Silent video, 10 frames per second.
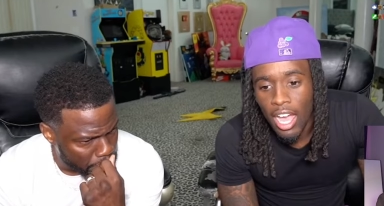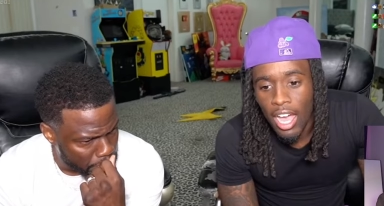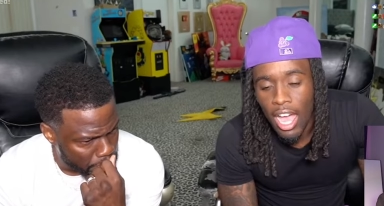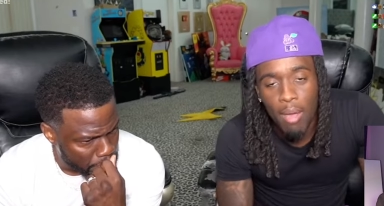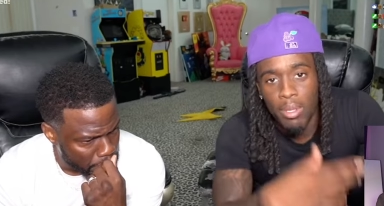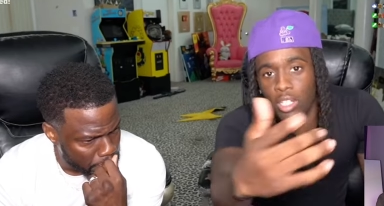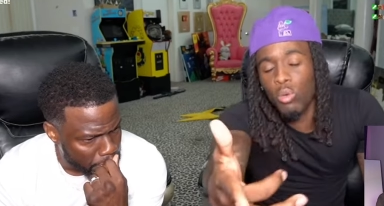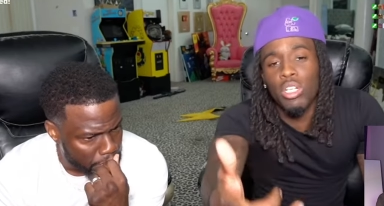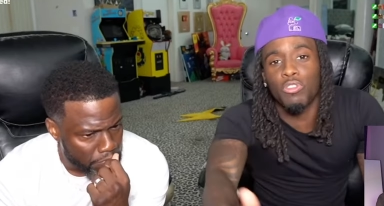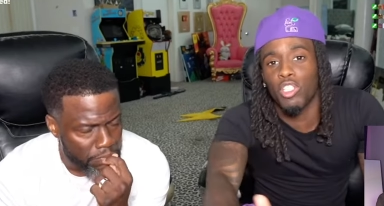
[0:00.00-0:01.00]
Speaker 1: I've been
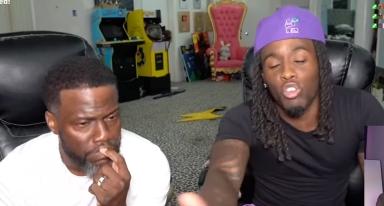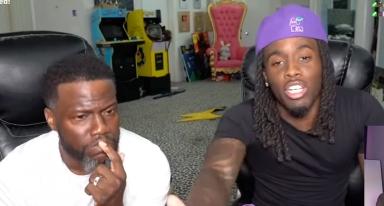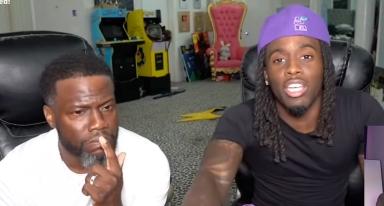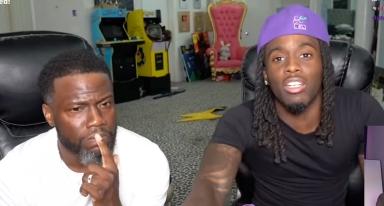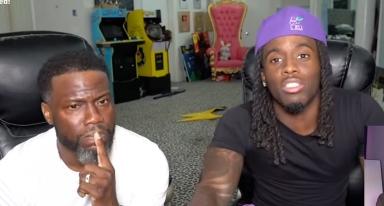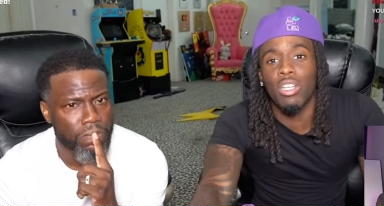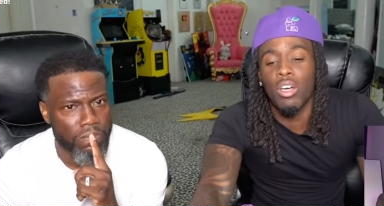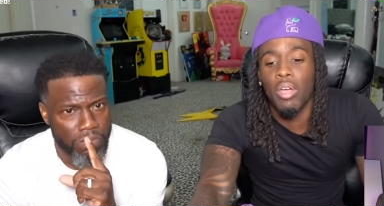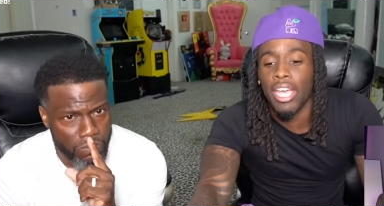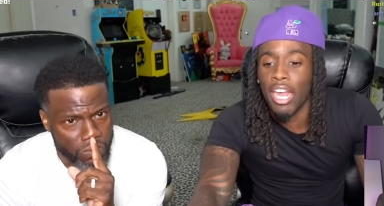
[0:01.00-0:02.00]
doing this for three years, you
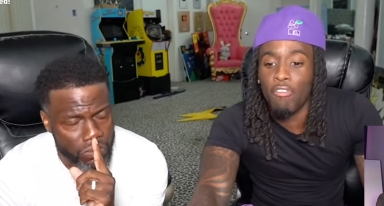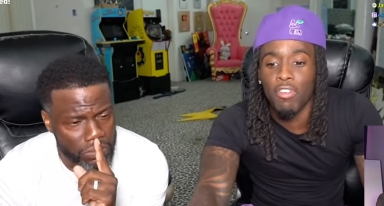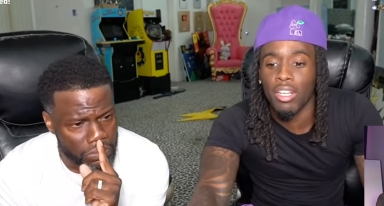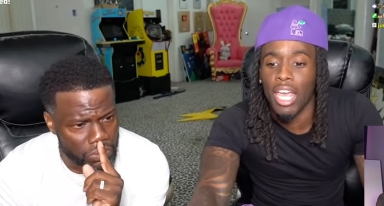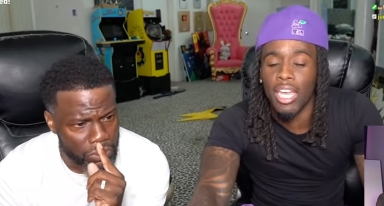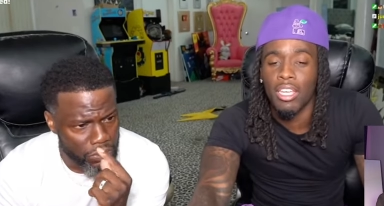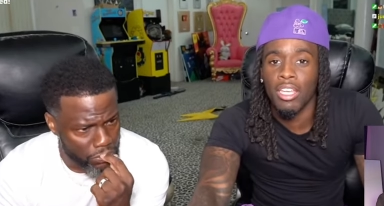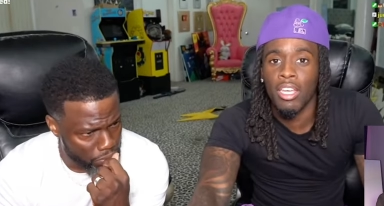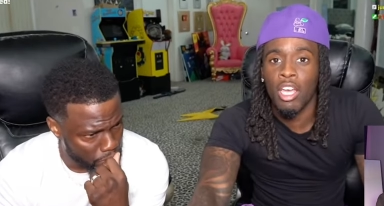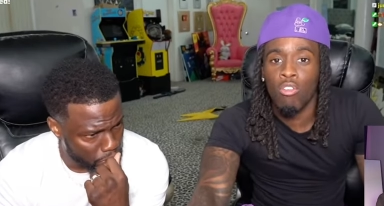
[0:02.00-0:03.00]
know, and I feel like
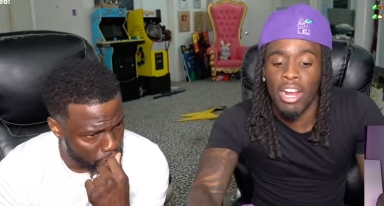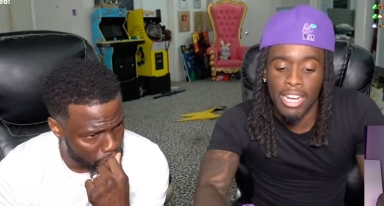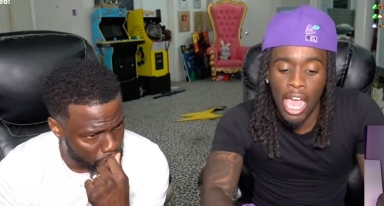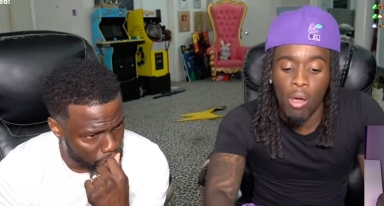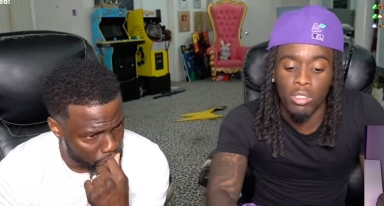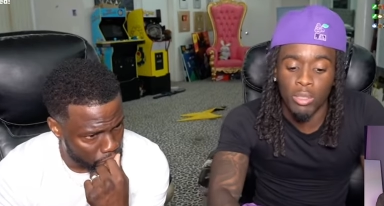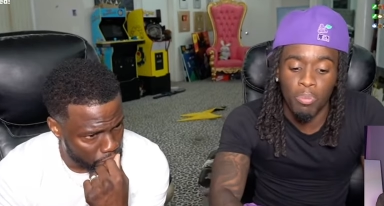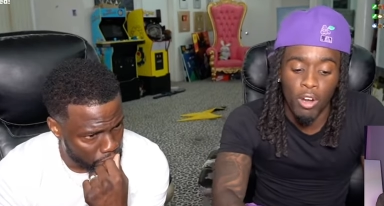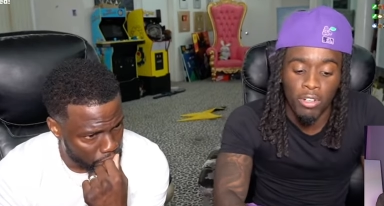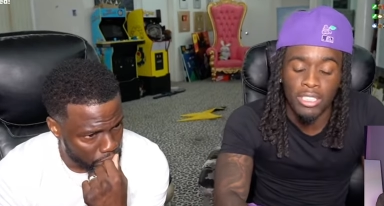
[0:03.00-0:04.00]
right now is the
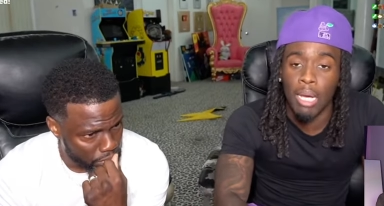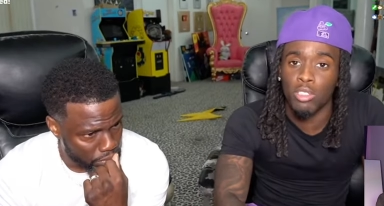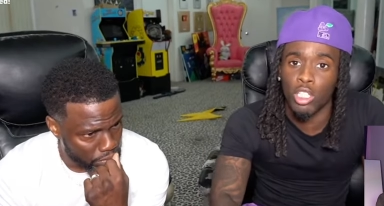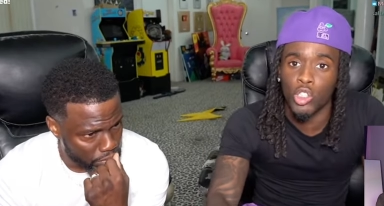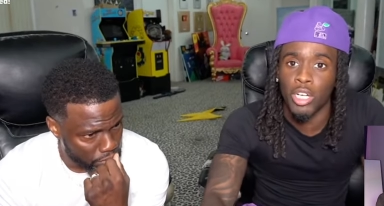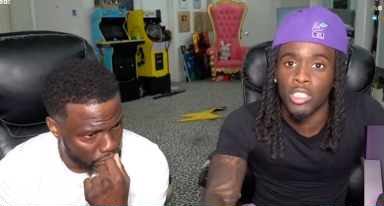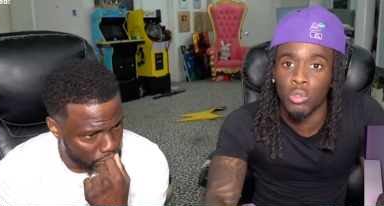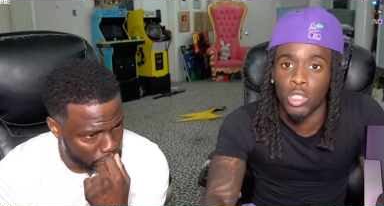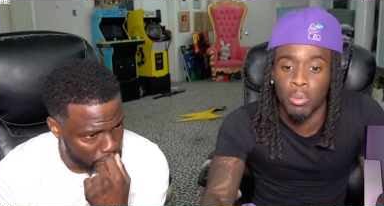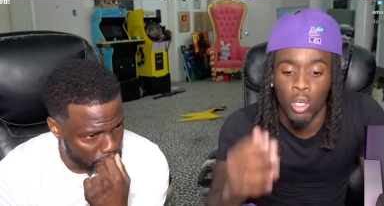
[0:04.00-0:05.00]
perfect time to address
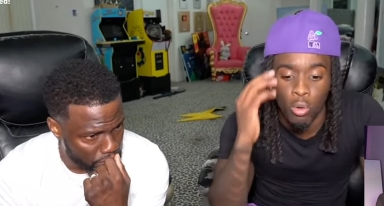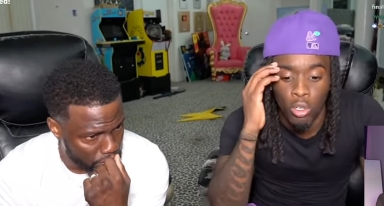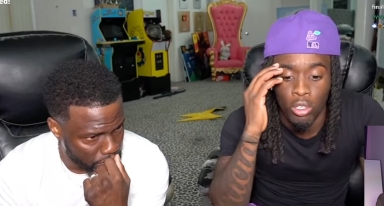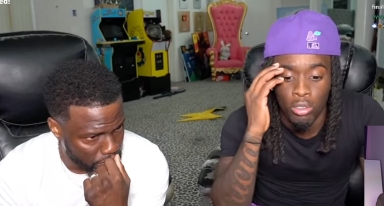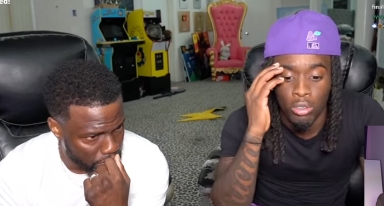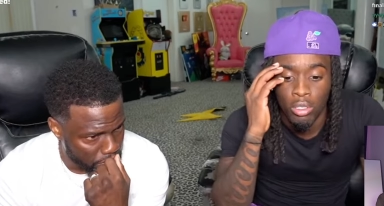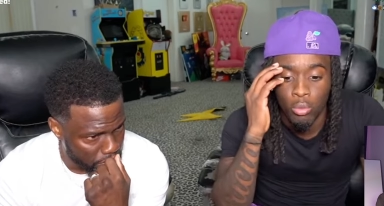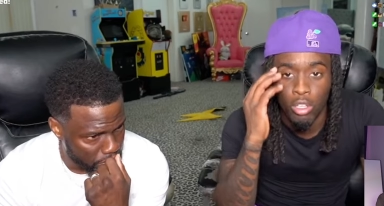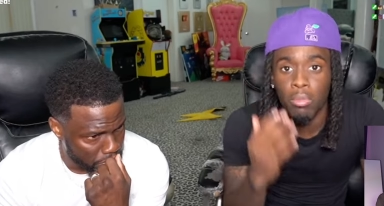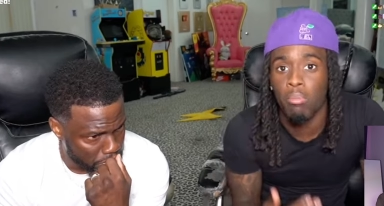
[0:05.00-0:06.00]
what's been going on
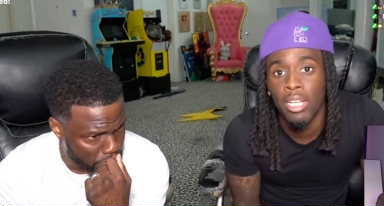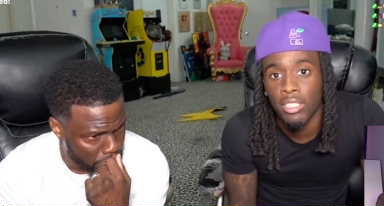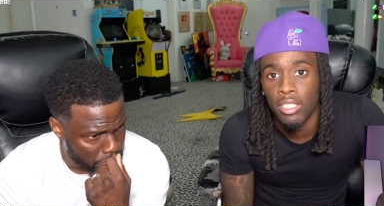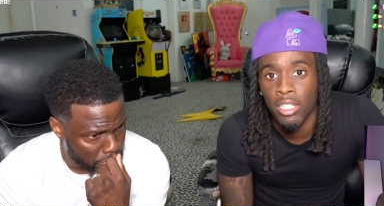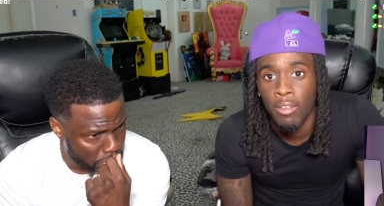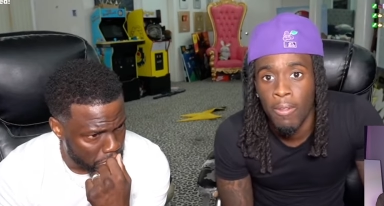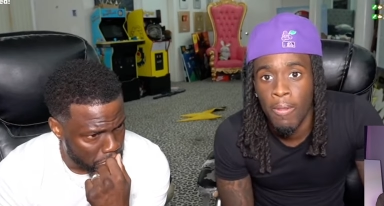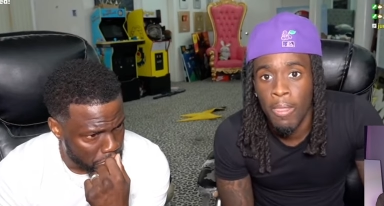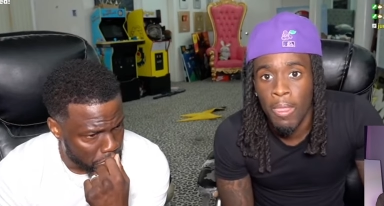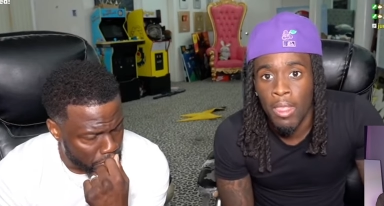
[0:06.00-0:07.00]
with me mentally.
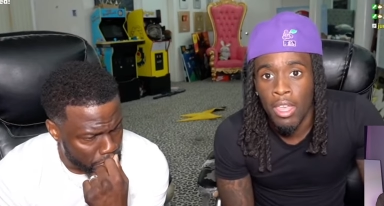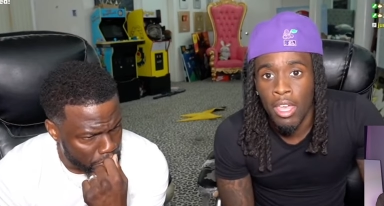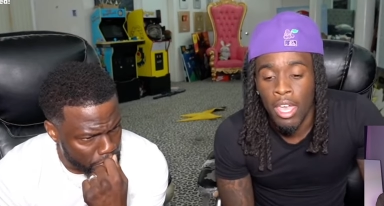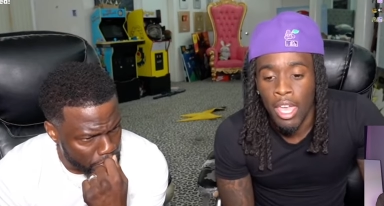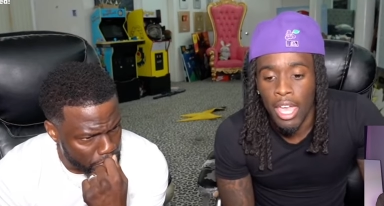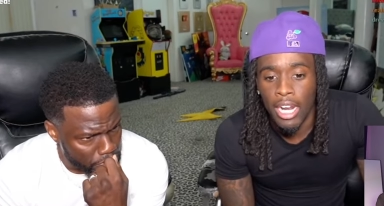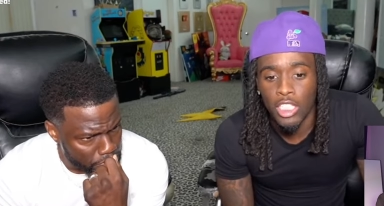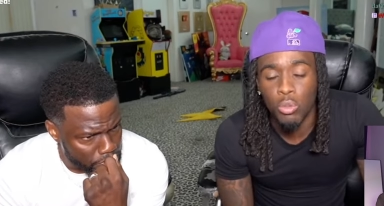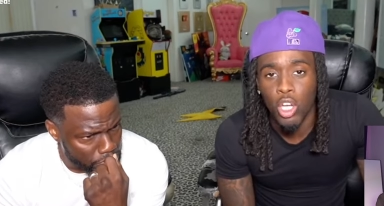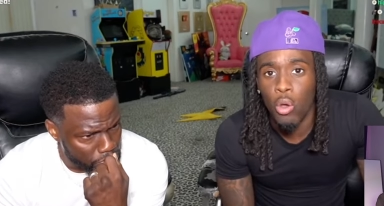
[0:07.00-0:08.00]
And I
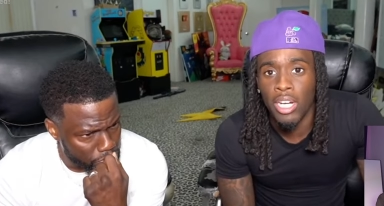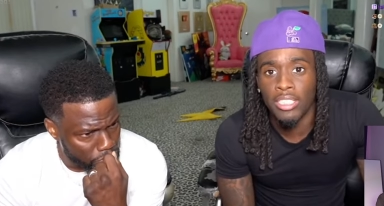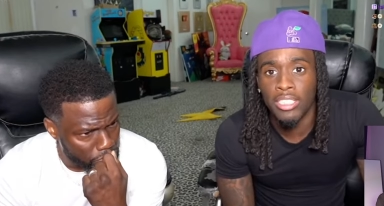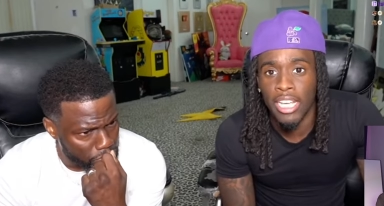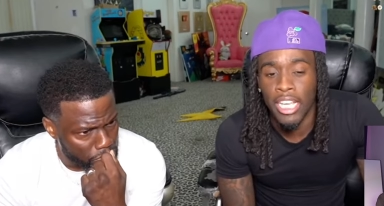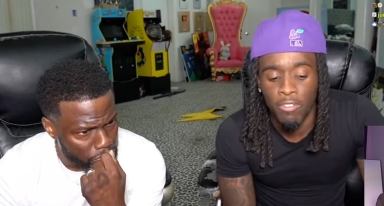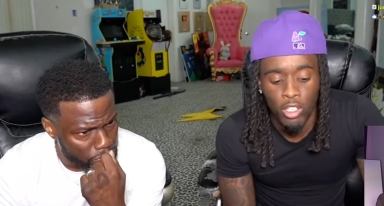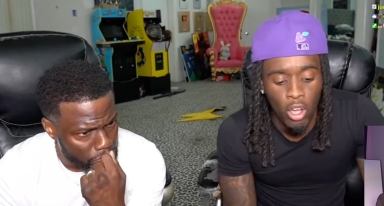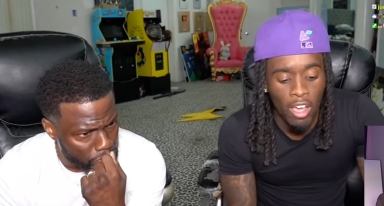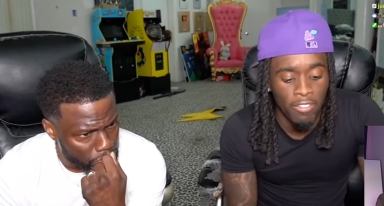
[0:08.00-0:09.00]
just want to go ahead and say, even
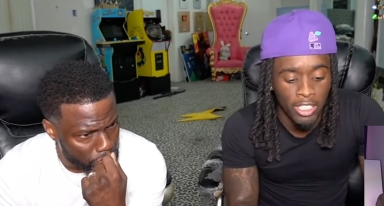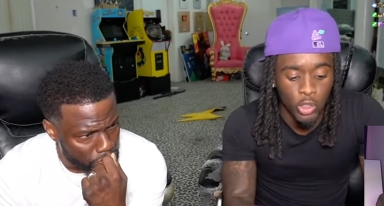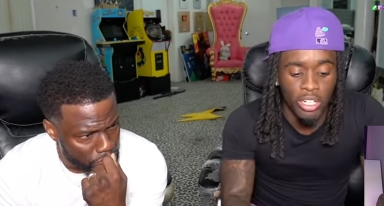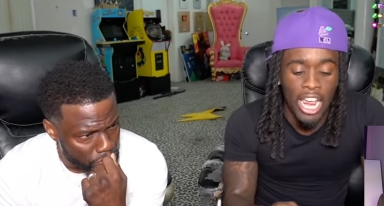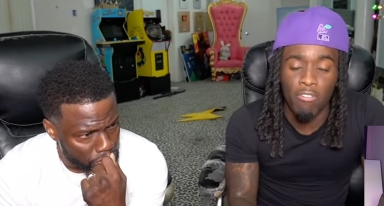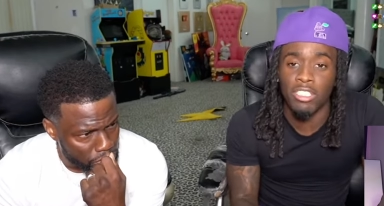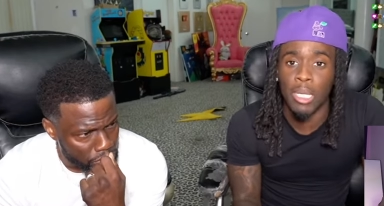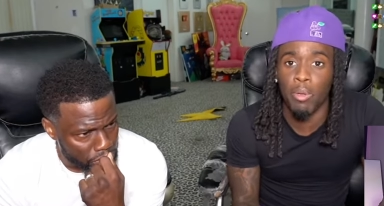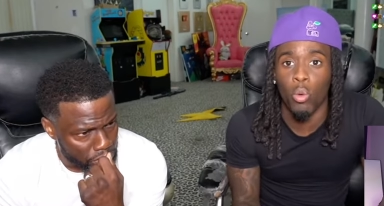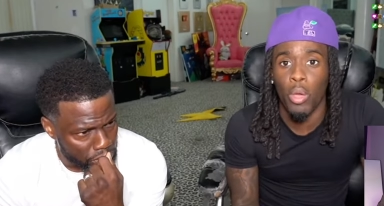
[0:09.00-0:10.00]
though I've enjoyed every
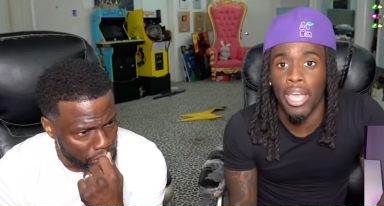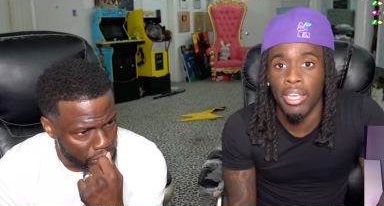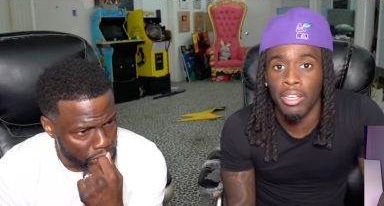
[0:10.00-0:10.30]
step of the way